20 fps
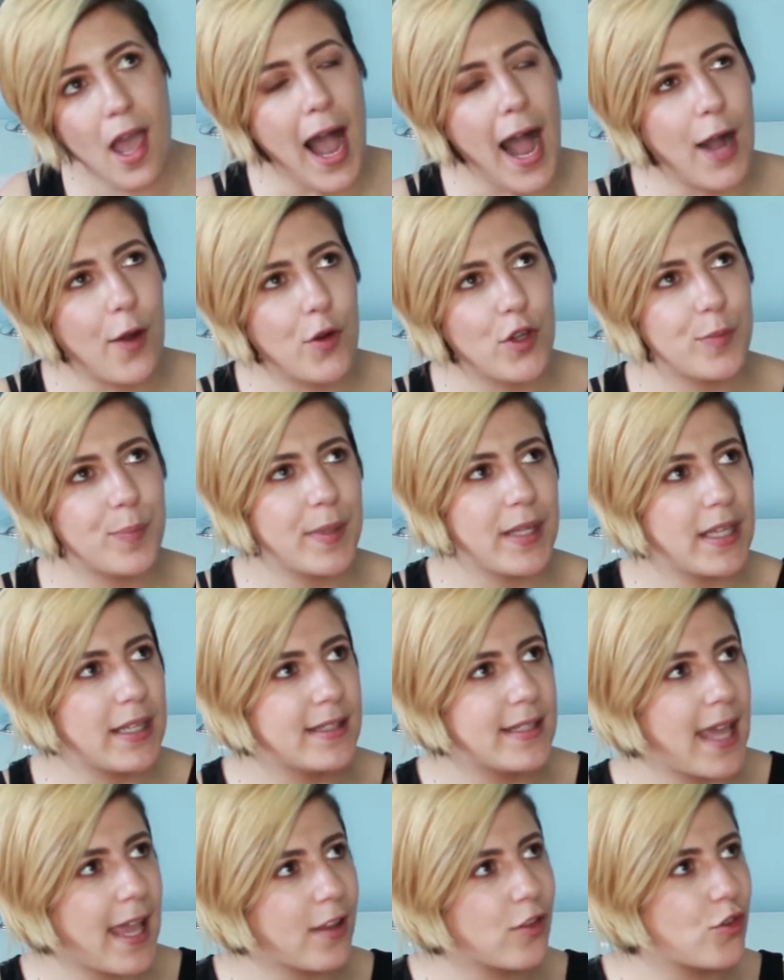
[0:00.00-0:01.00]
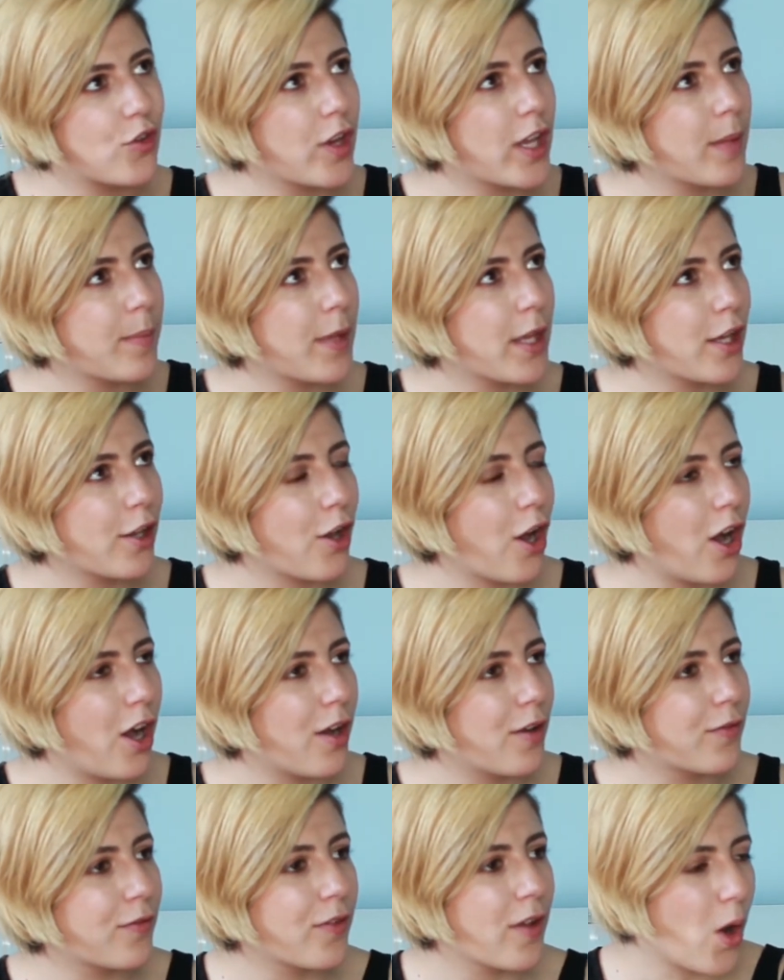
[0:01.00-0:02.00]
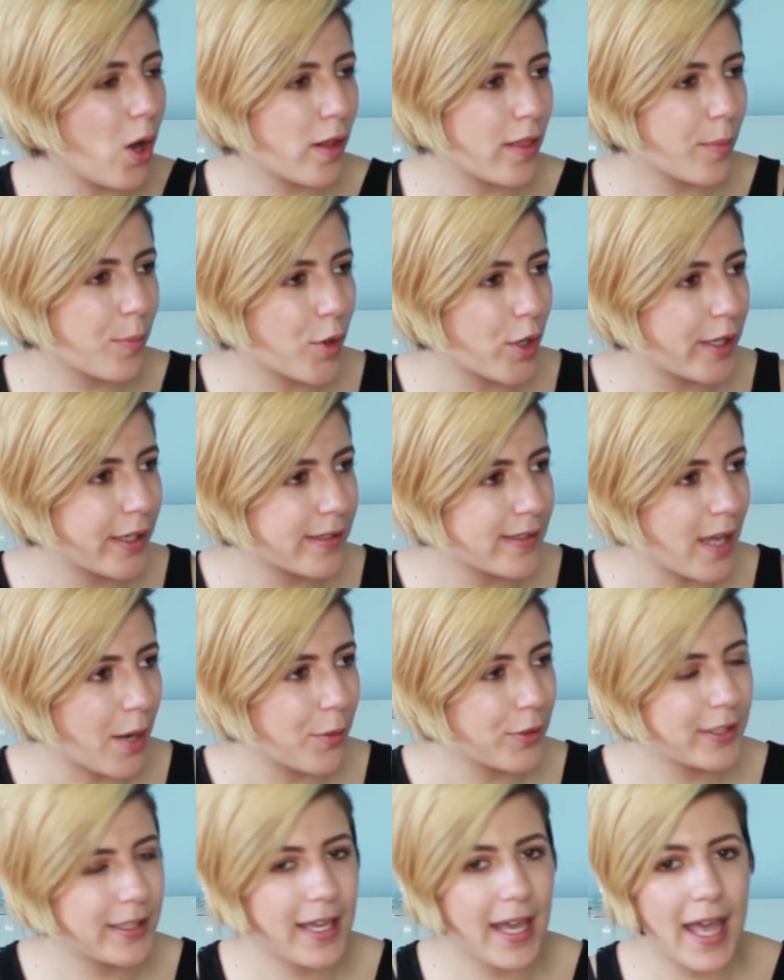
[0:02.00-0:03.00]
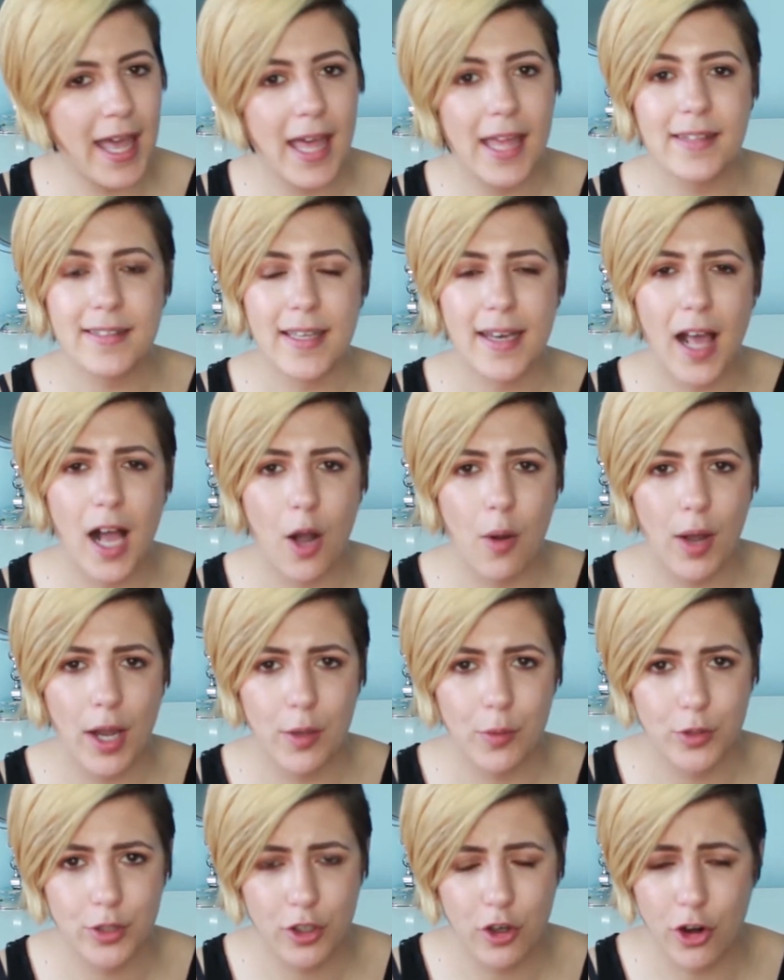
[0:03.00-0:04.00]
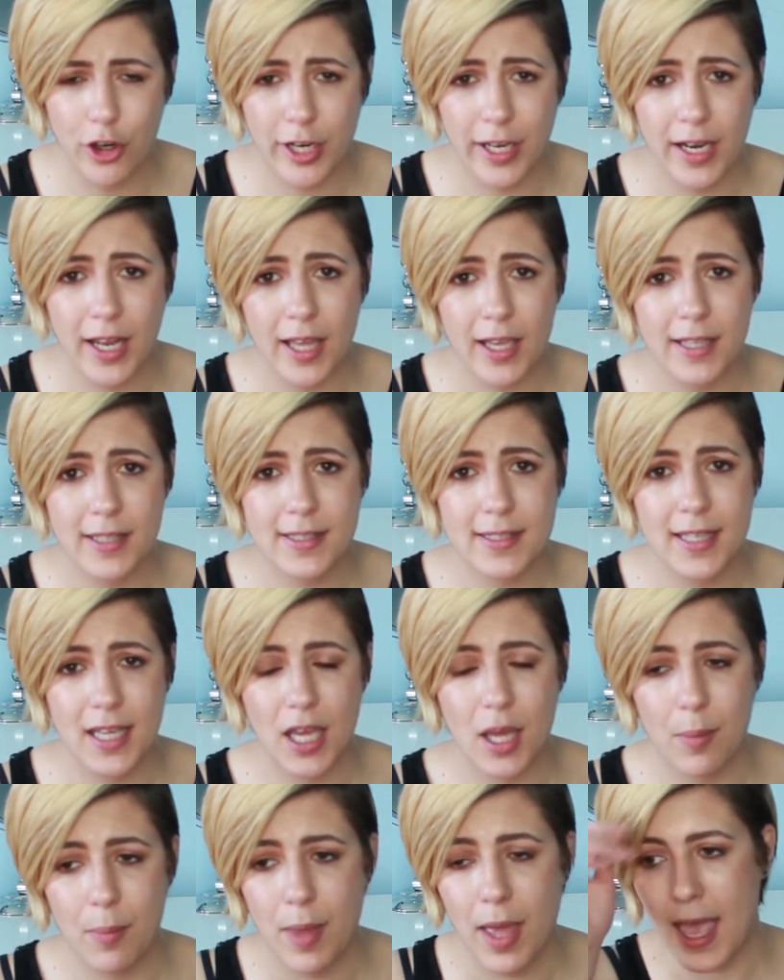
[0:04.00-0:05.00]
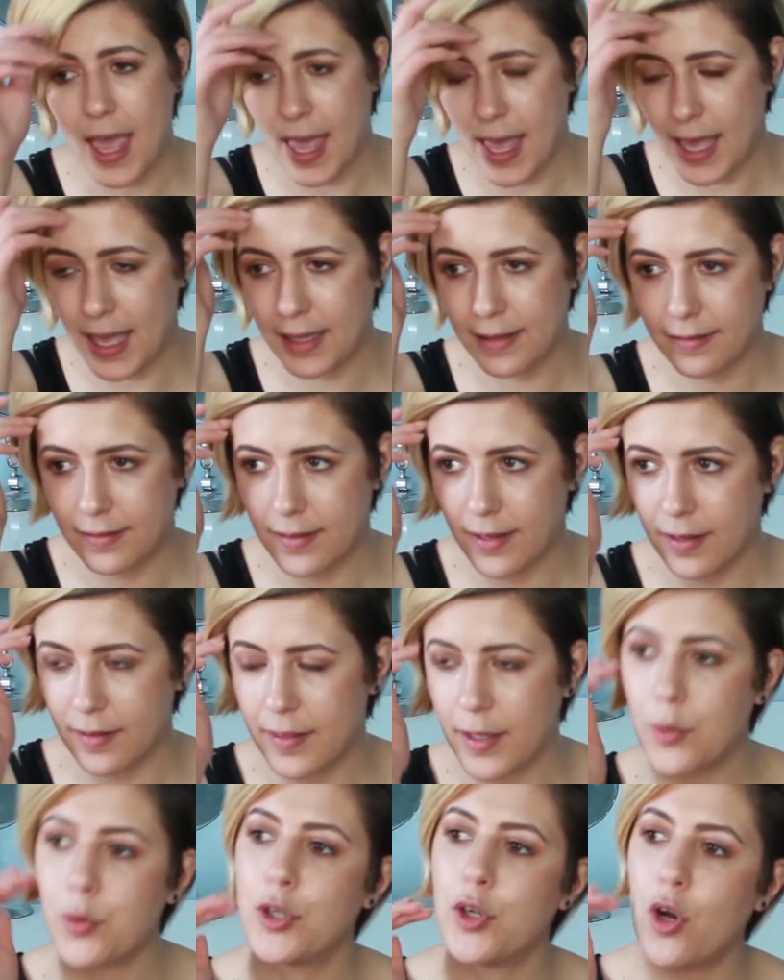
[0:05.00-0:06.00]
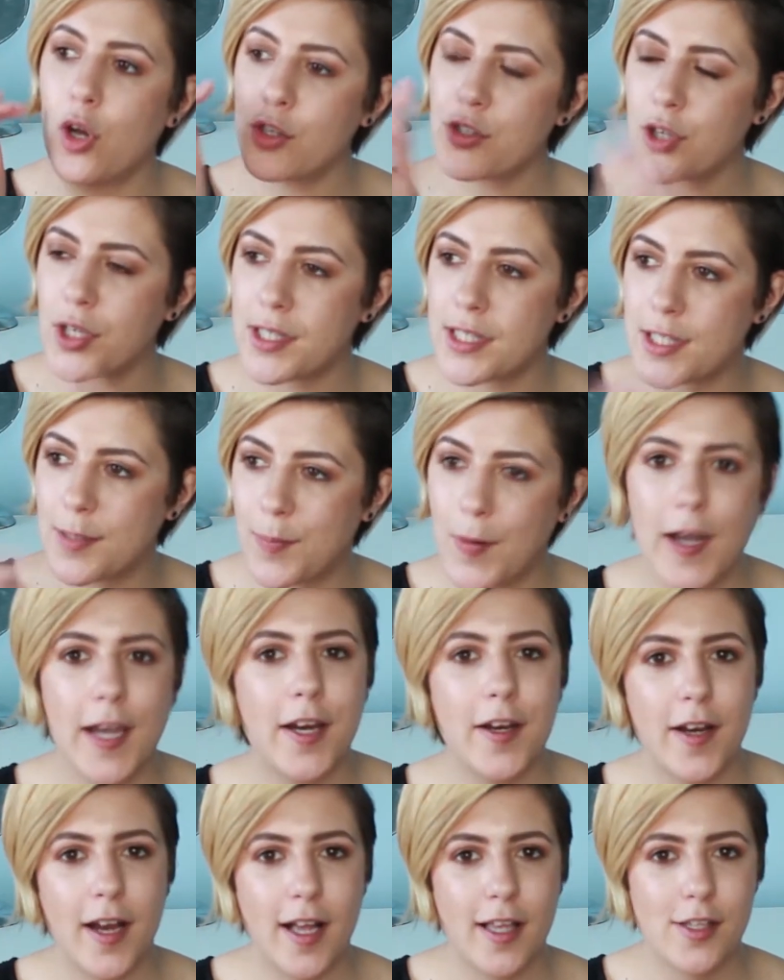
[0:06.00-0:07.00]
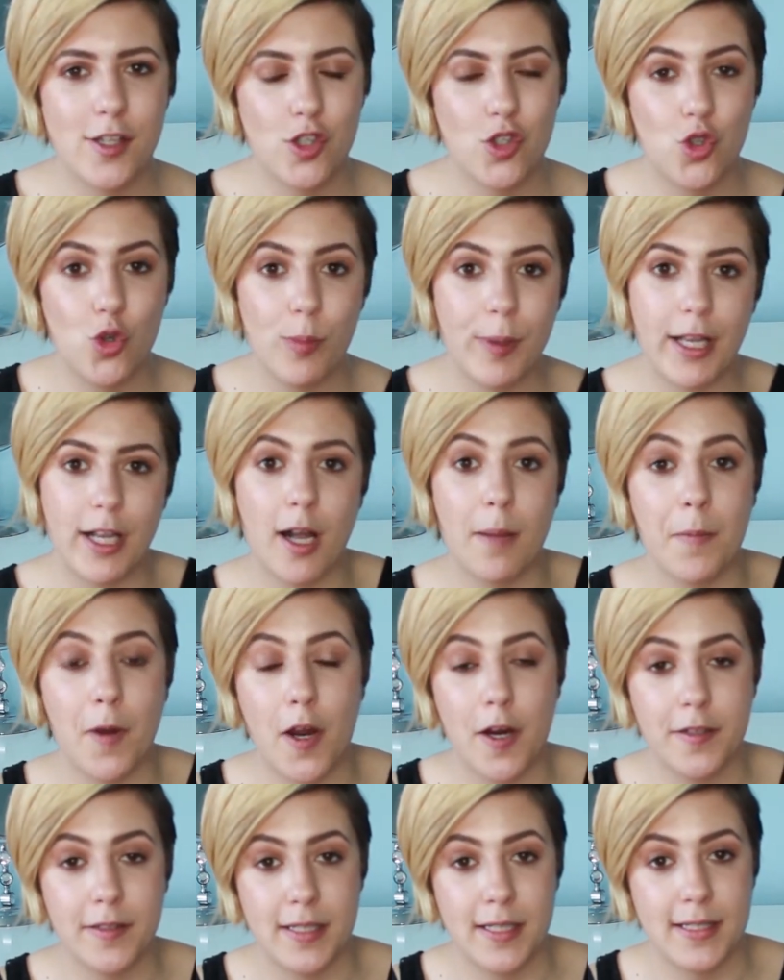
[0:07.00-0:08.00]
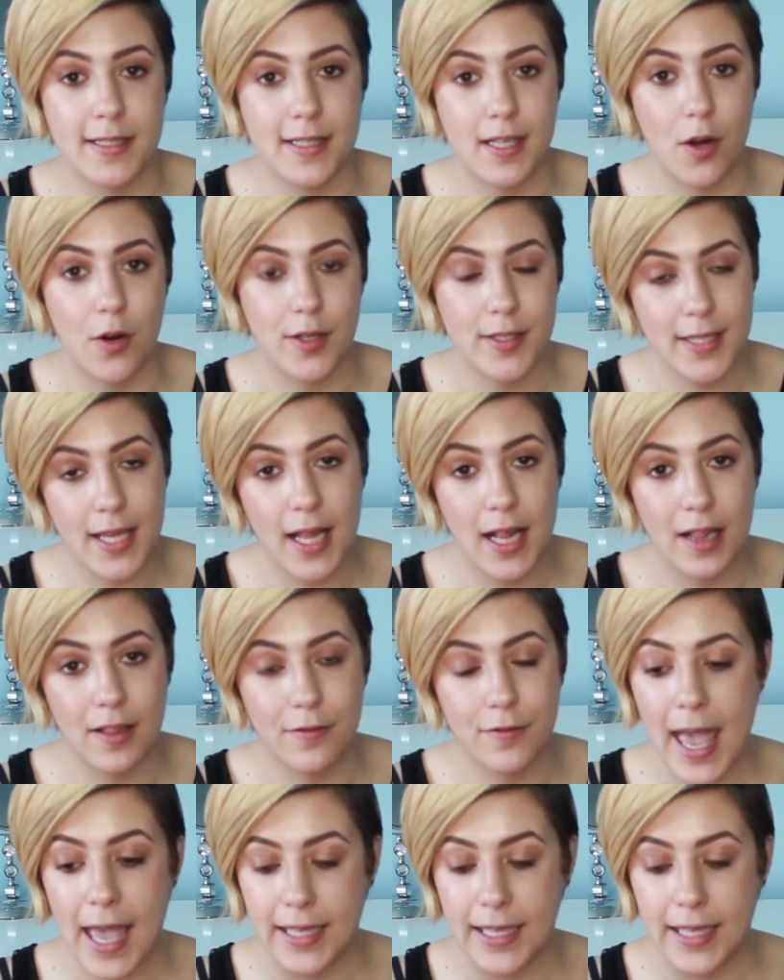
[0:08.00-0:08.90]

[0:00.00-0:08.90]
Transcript: I would be daydreaming of all the products I would get and how I would organize them, and they would also inspire us to become artists ourselves.